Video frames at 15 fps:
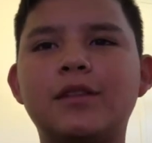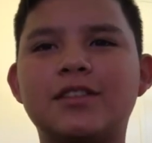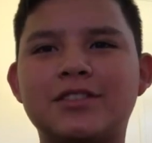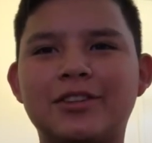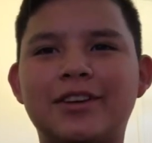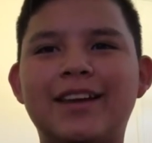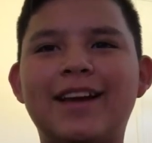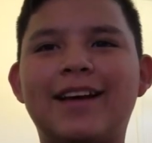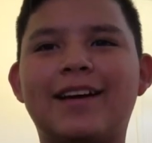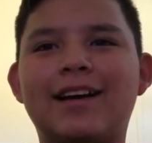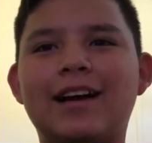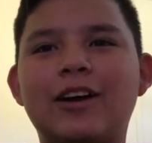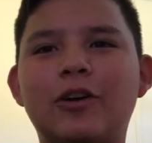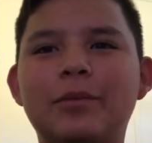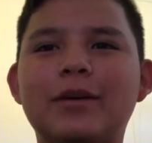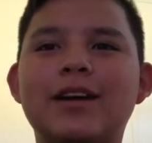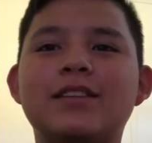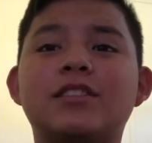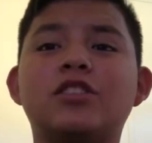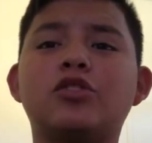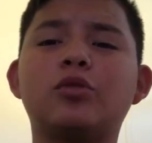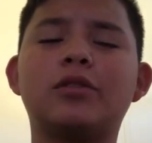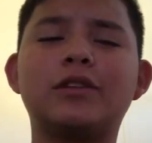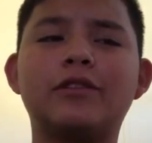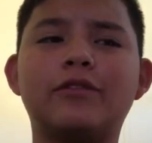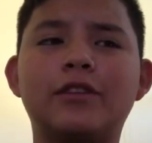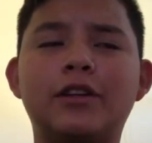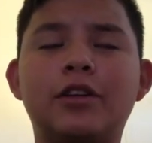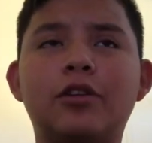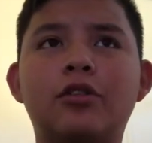So yeah, I hope you guys enjoyed the
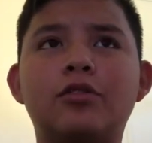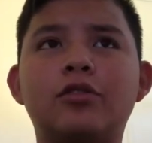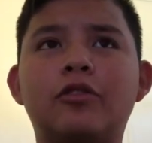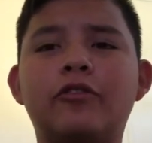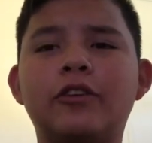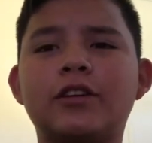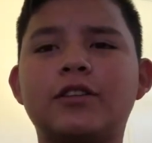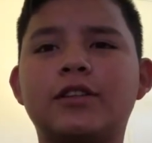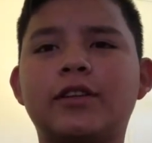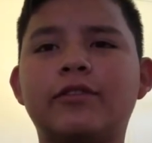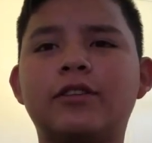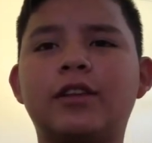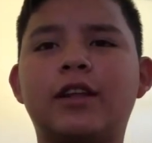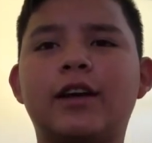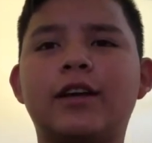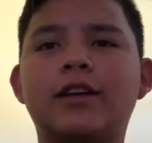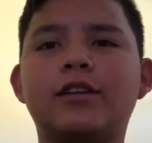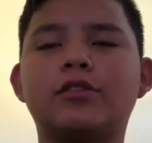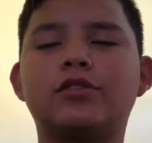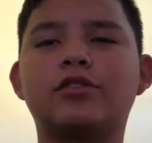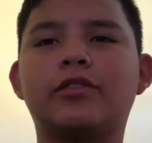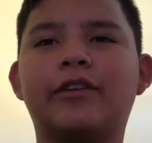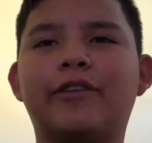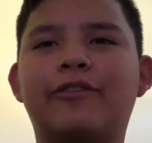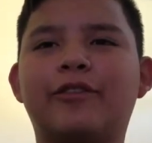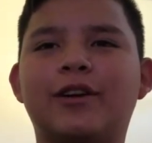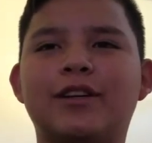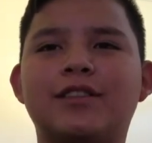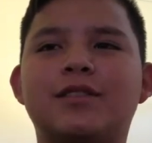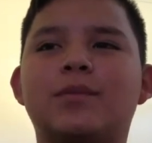video. Don't forget to leave a like, show your
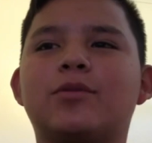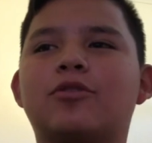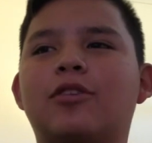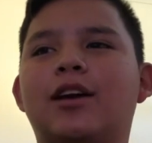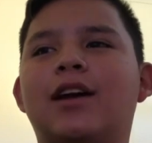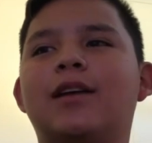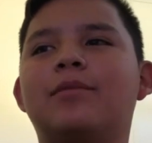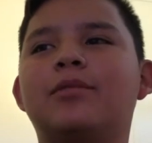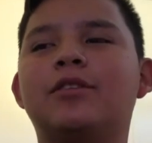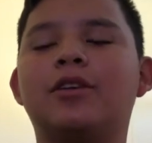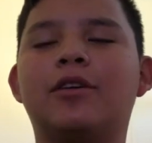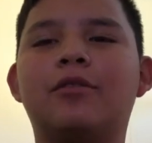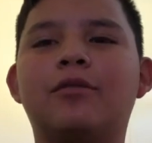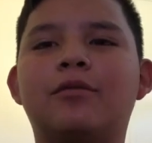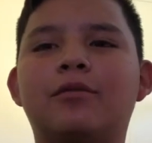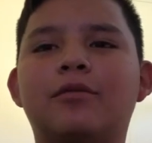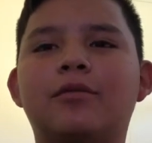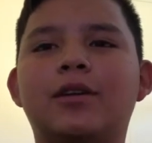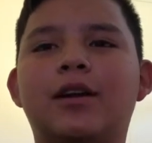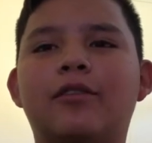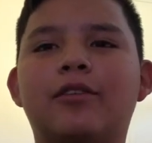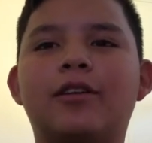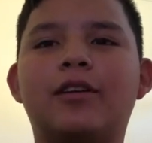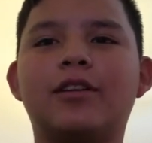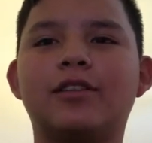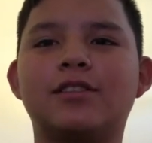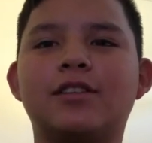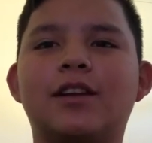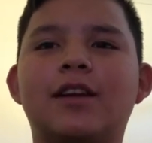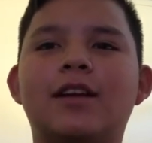friends, subscribe, you know, whatever,
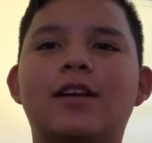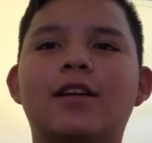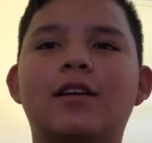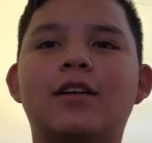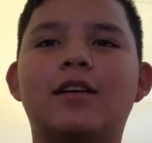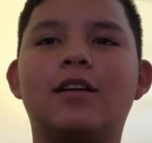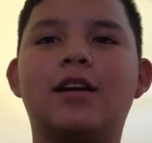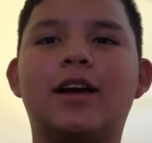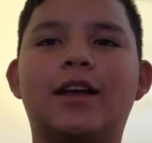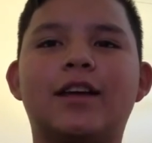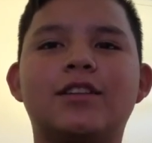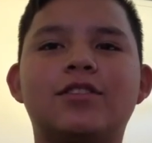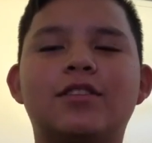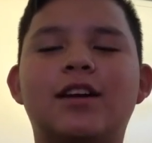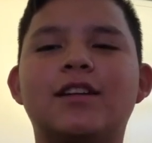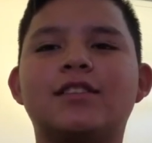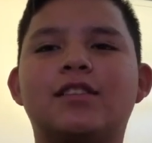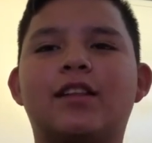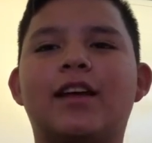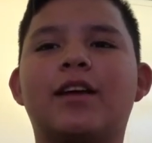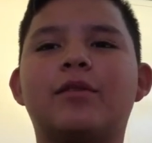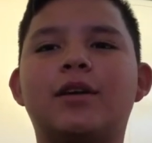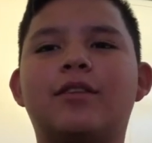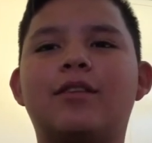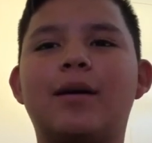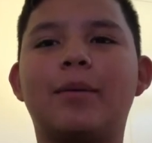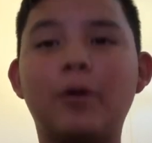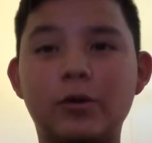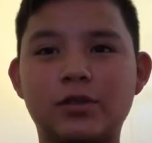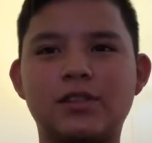because I guess you guys like whenever I
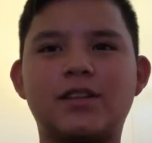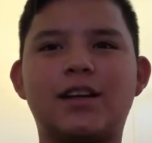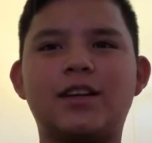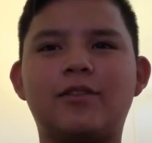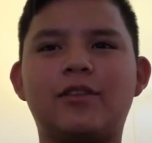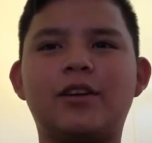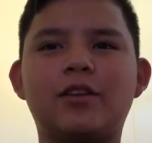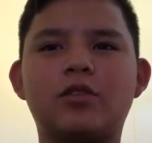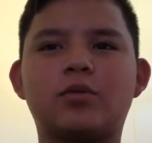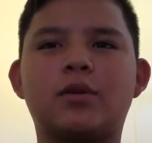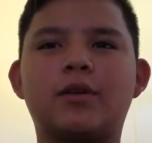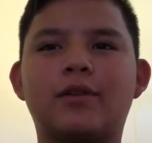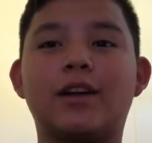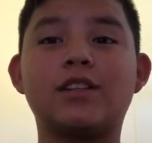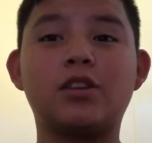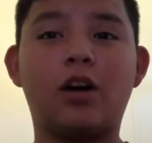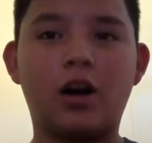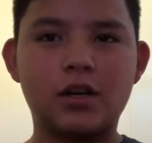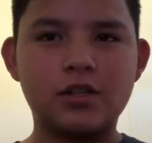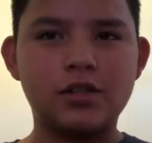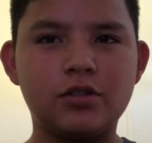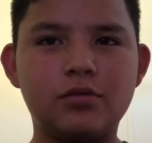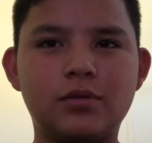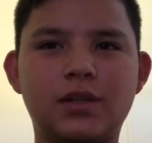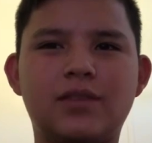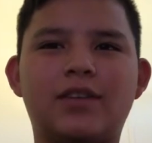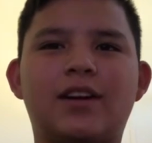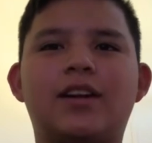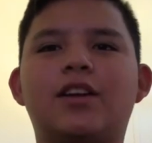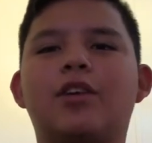post these kind of videos, whenever I talk you,
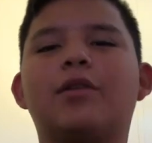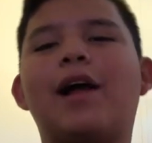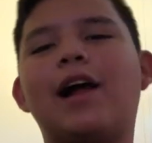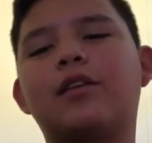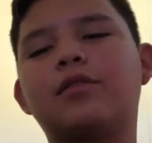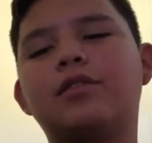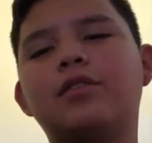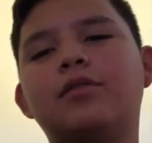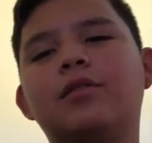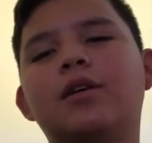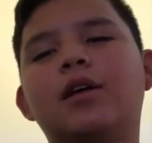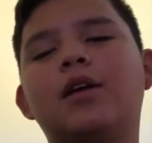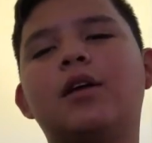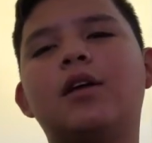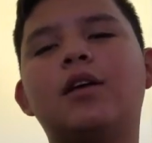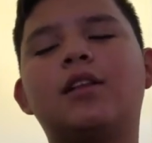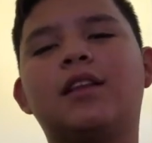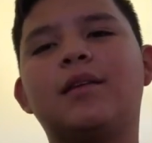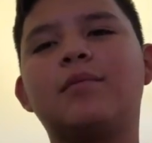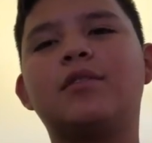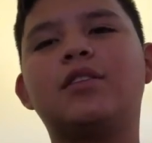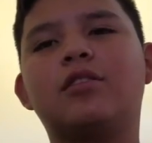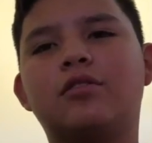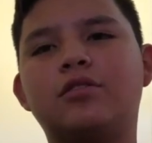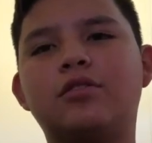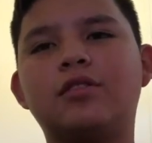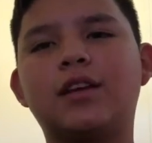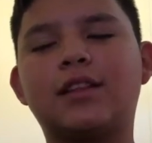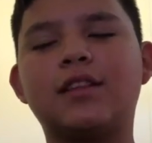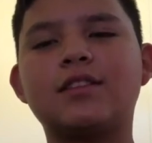whenever I interact with you. Let me know. Do
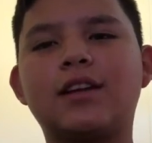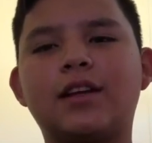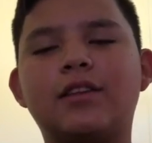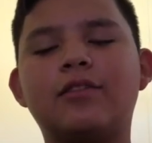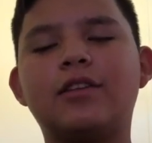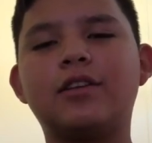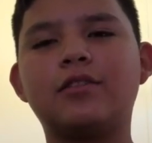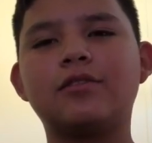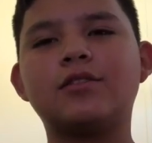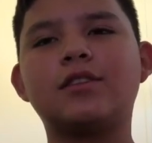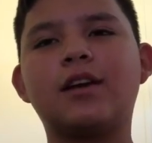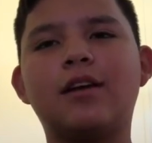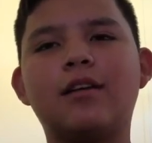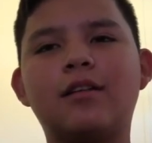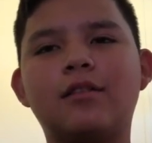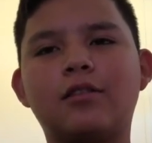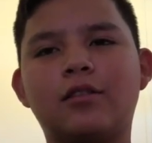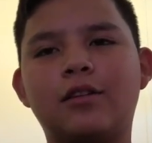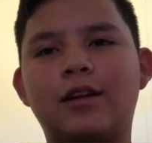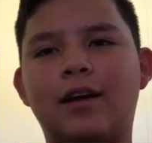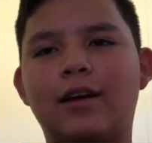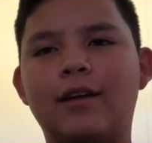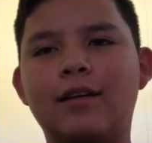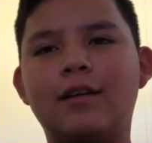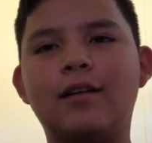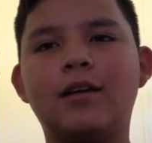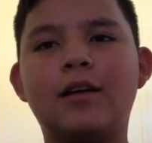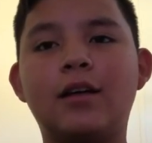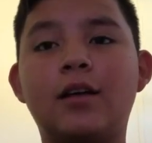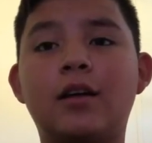you like these kind of videos? Yeah or nah?
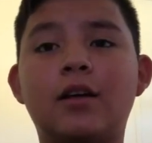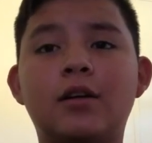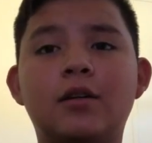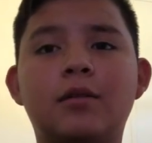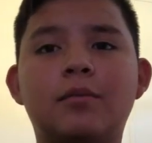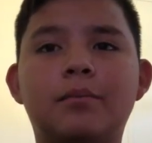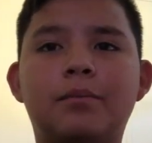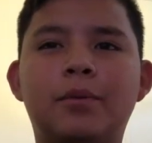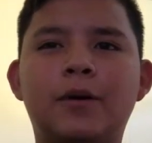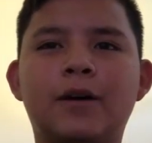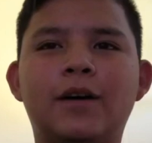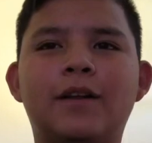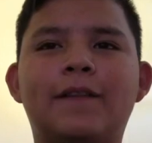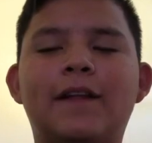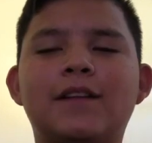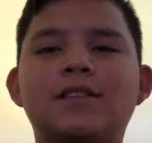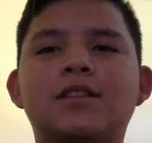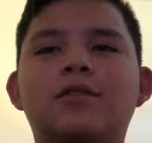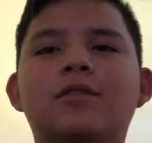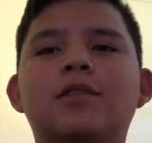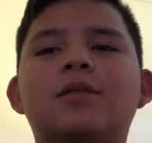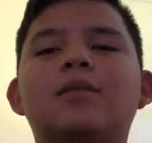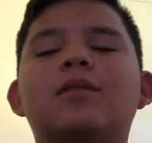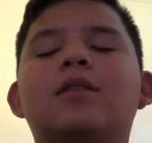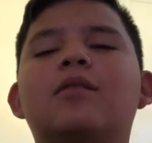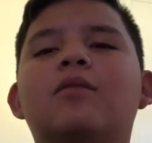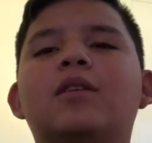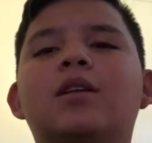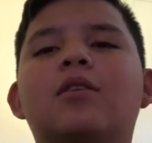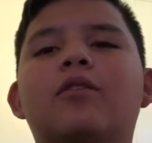But that's the
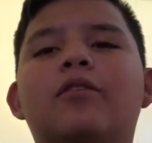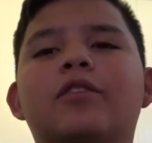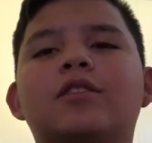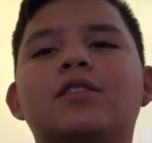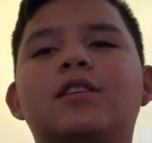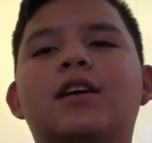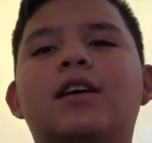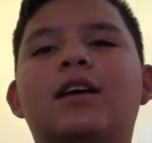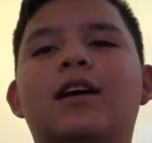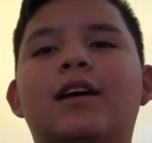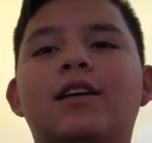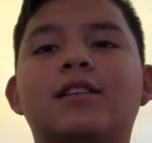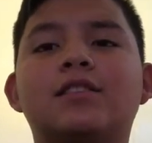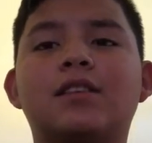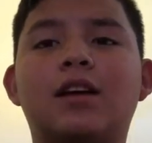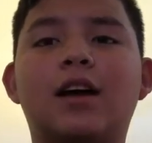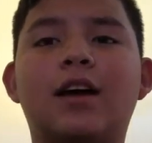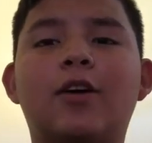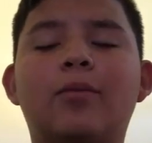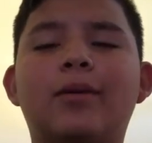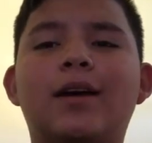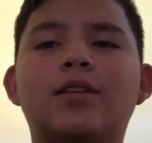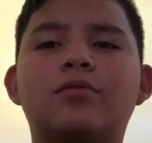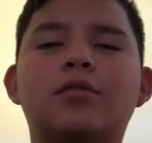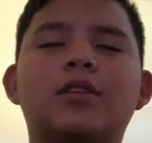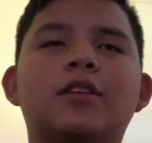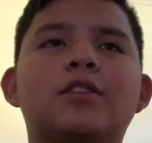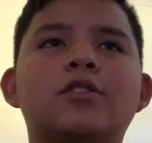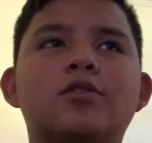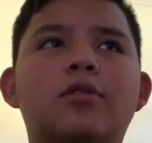video for today, guys. I hope you guys
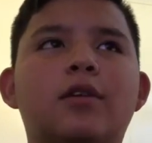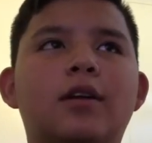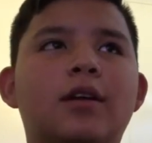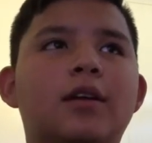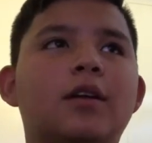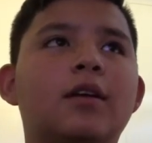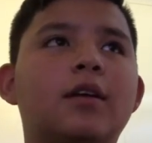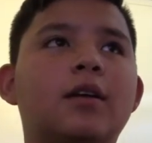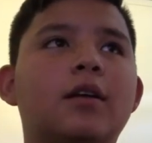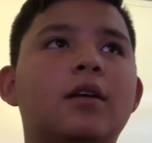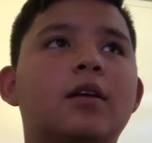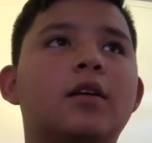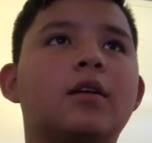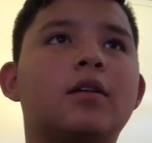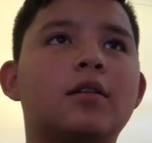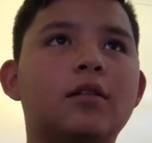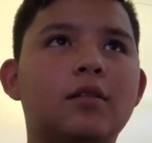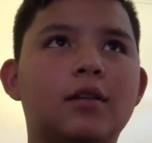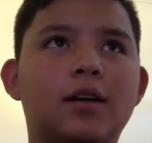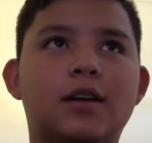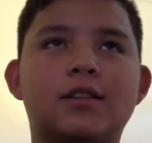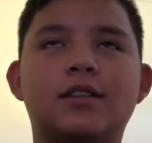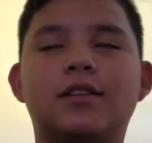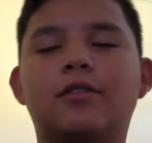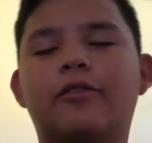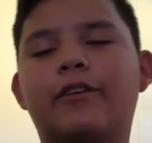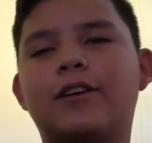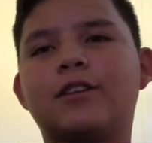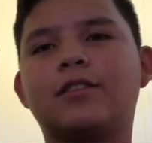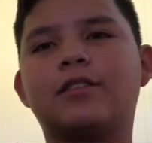really enjoyed. Like I said, don't
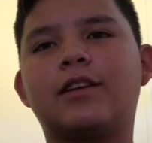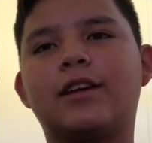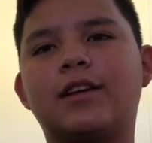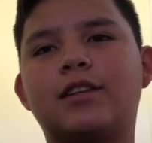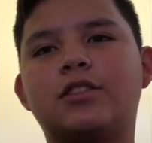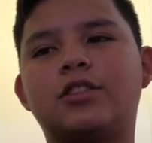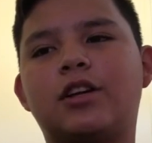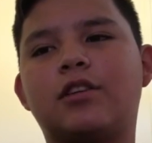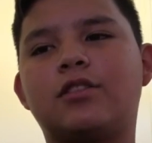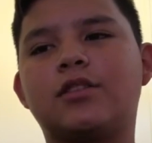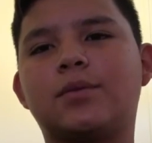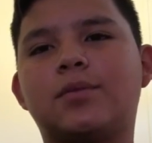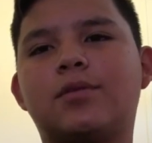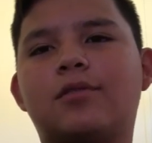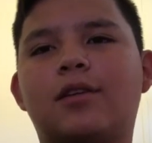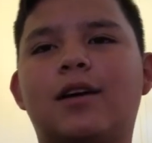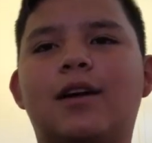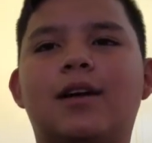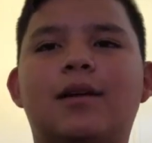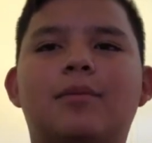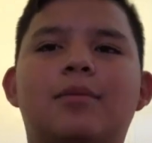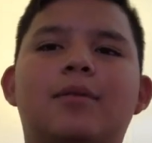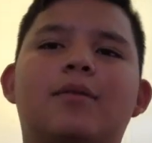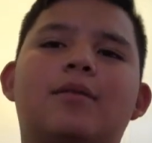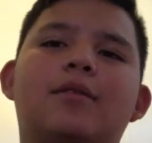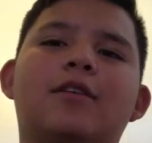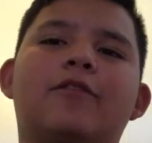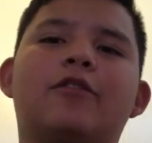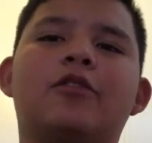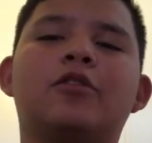forget to like, share, subscribe
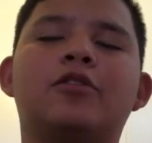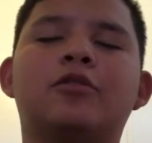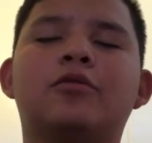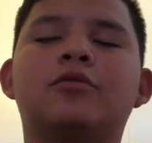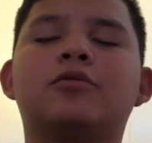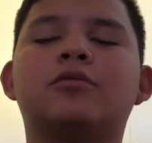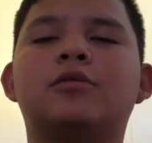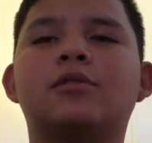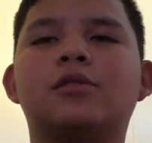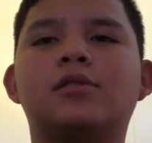if you're new.